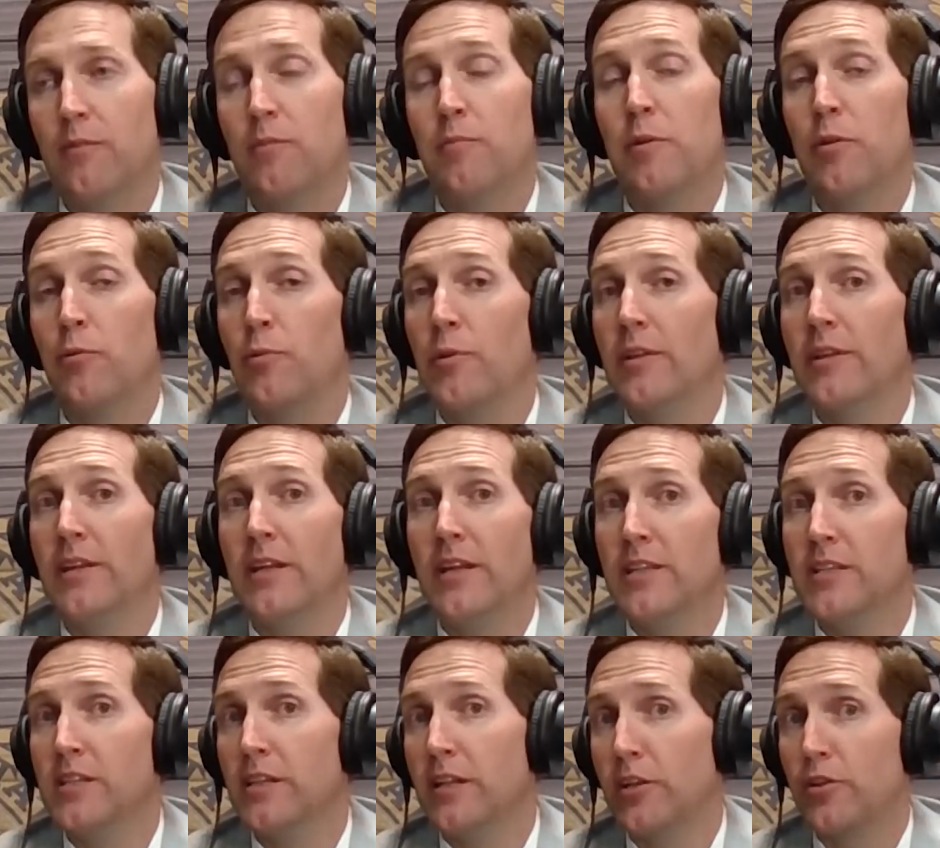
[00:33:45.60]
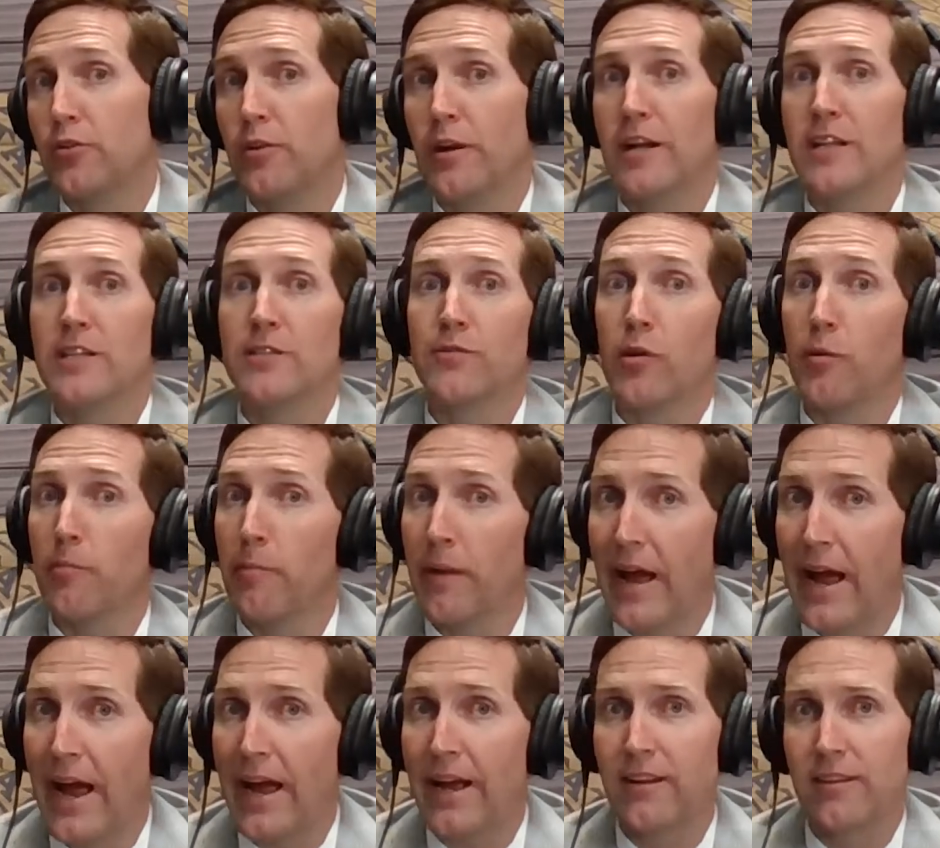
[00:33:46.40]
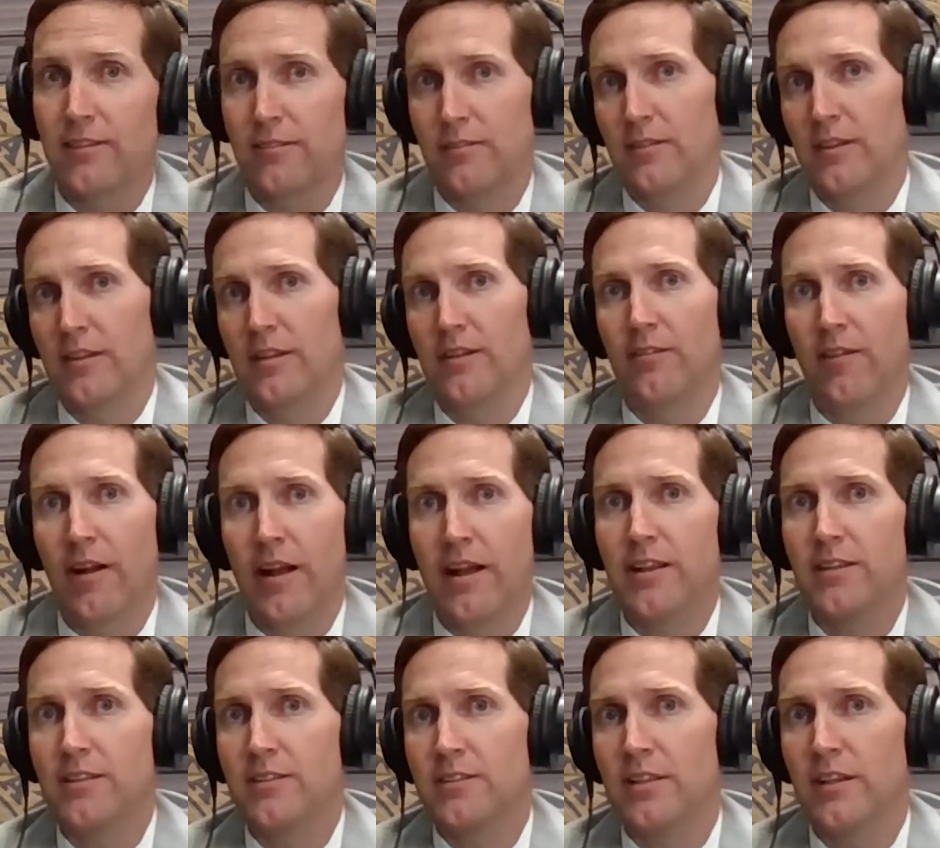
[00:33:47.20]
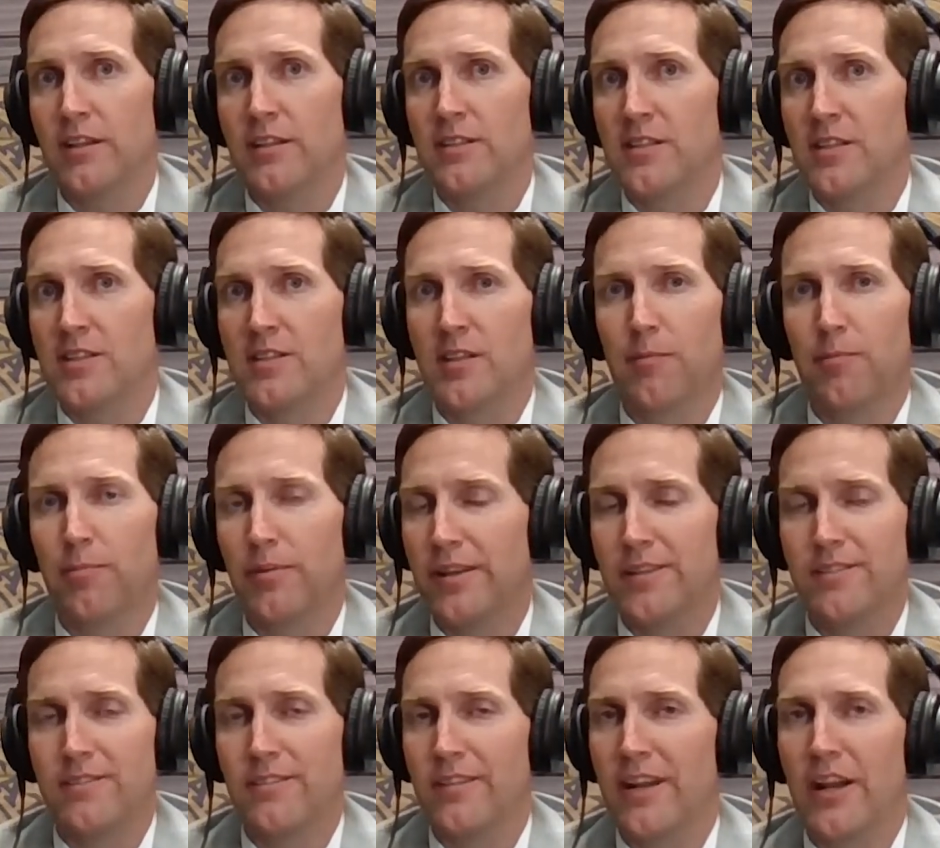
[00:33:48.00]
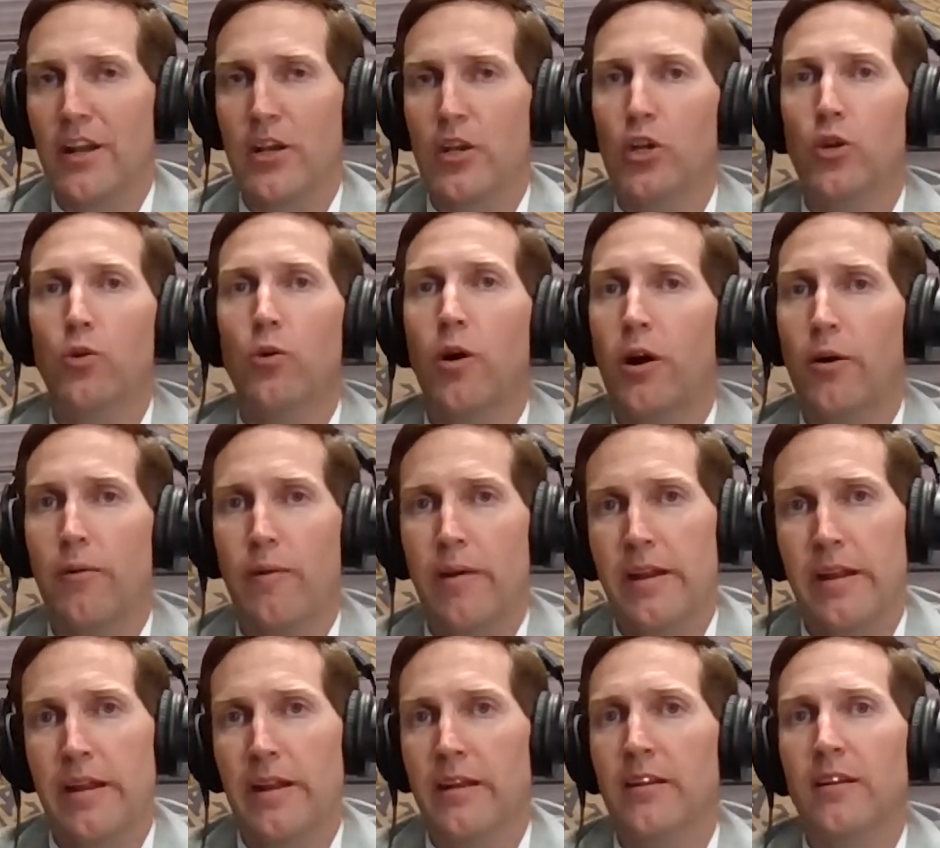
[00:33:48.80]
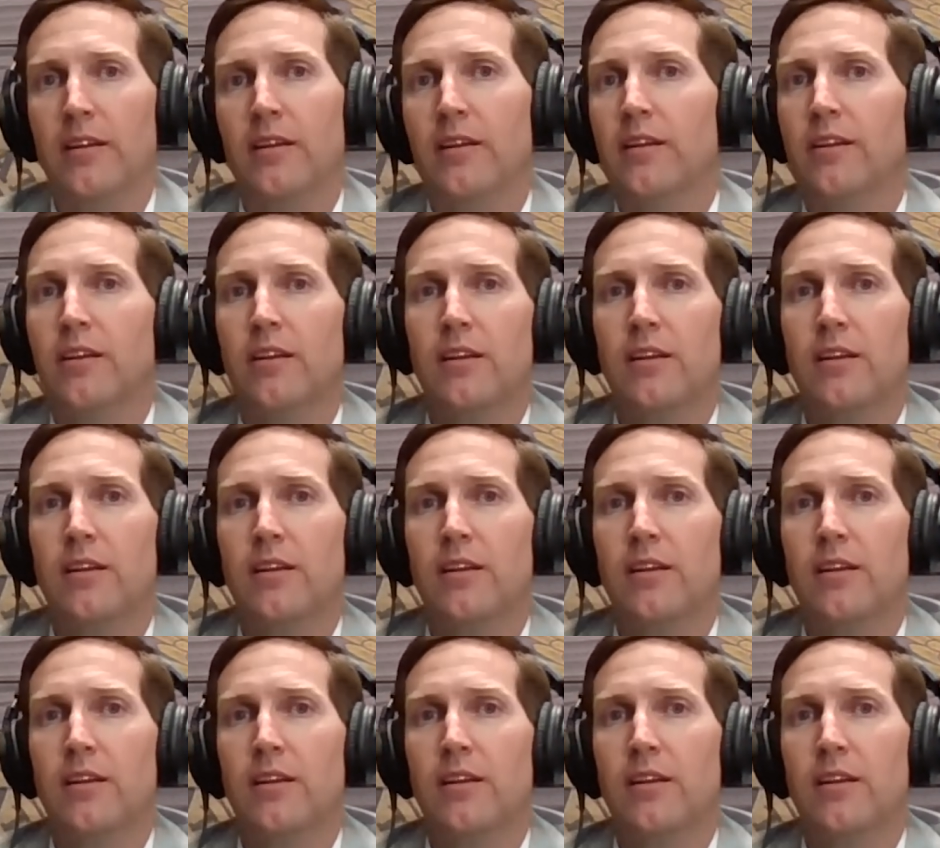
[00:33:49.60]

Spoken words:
It would be really easy to transfer back, right, to some place that I knew already.